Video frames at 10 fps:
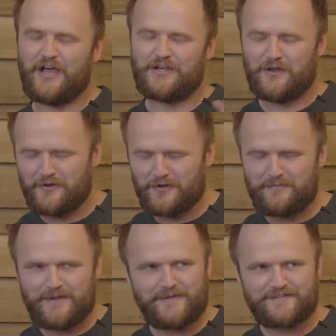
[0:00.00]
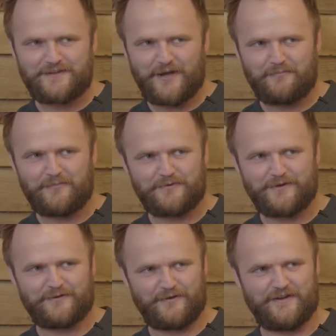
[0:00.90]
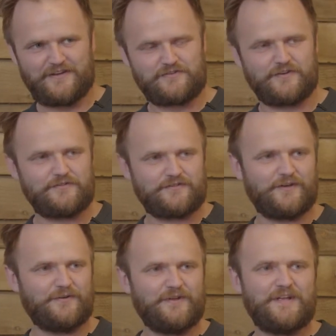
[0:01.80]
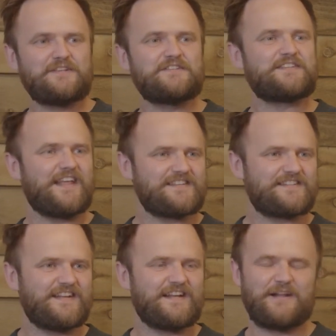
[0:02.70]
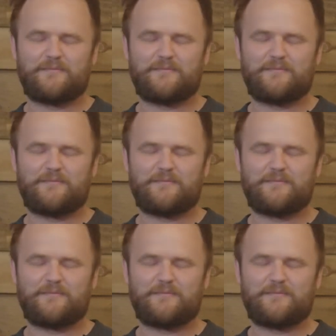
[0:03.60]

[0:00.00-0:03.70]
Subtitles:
I know you're going to be a bit too humble doing your own intro, so to set the scene a little